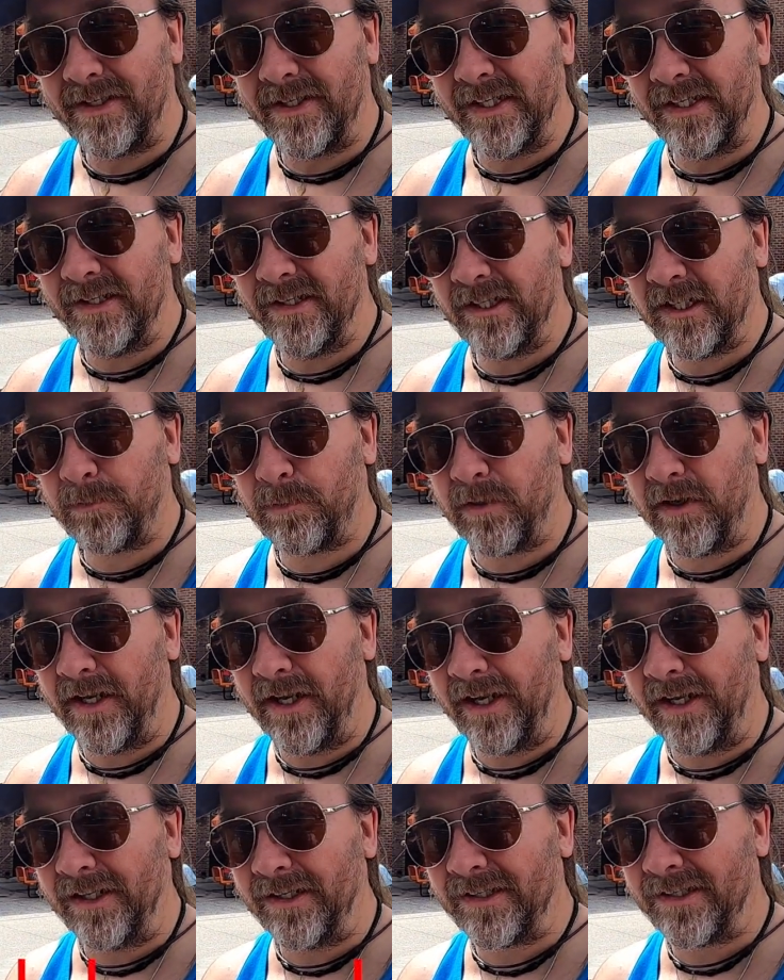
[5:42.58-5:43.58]
Disney
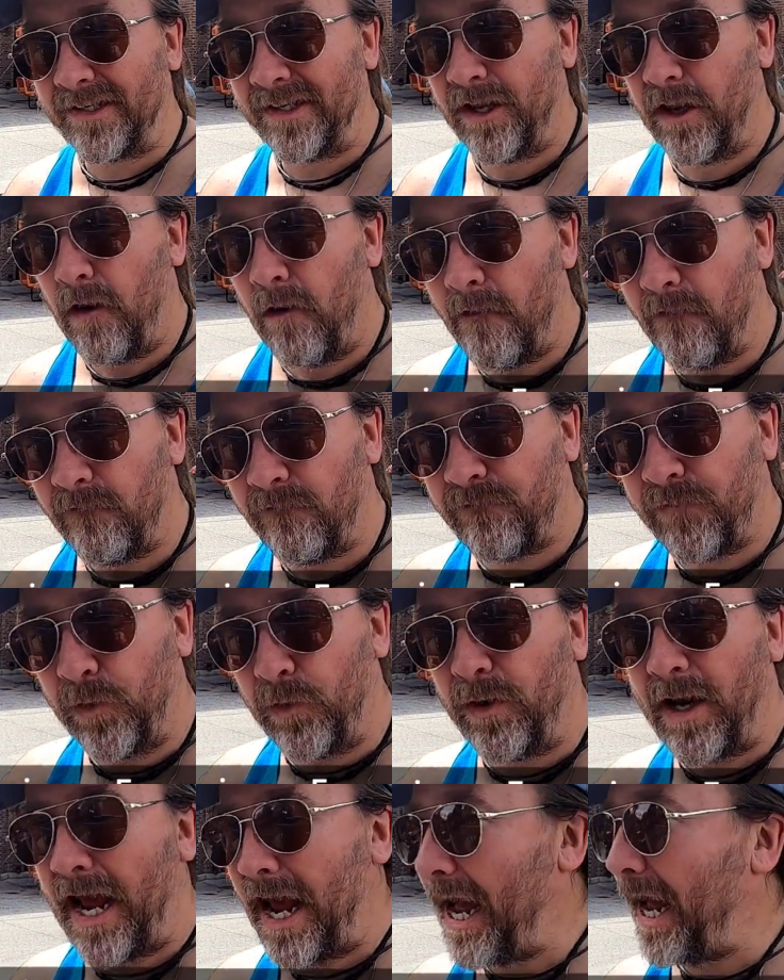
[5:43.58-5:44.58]
Springs,
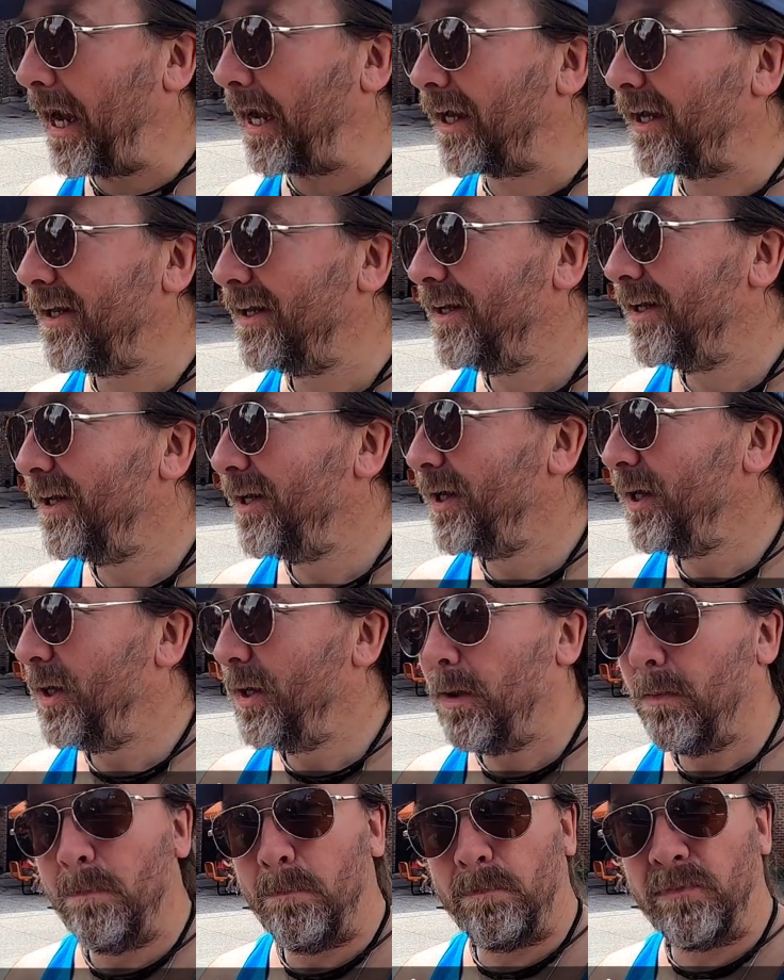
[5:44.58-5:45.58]
food hack,
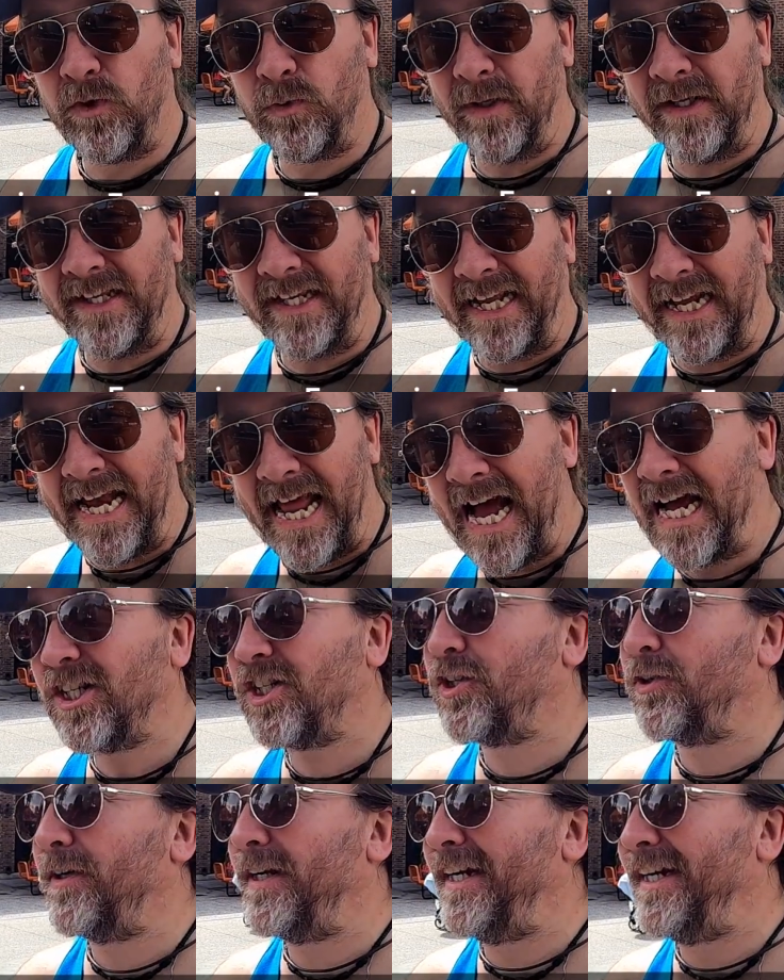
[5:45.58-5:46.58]
between the
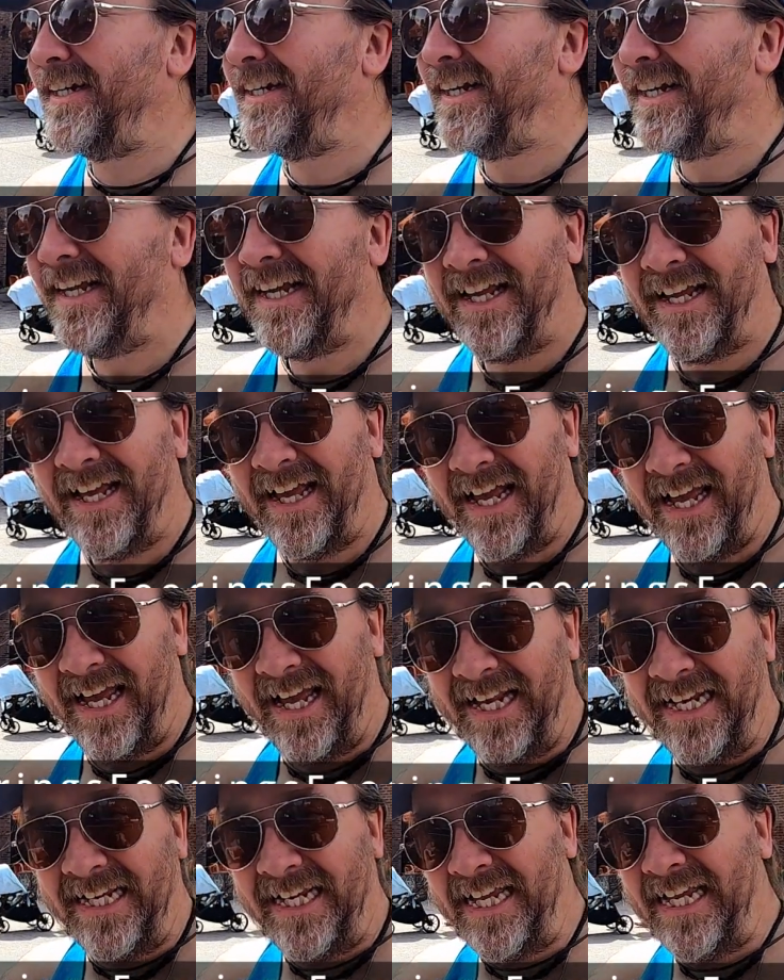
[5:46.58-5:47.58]
Ganachery
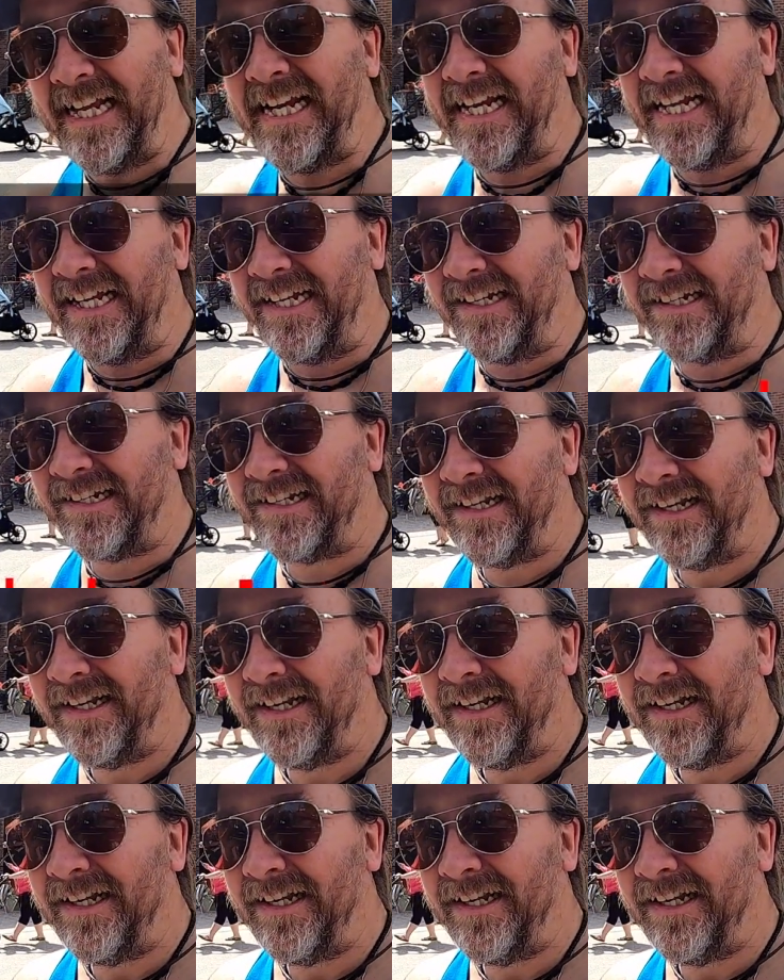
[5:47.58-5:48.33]
and Gideons,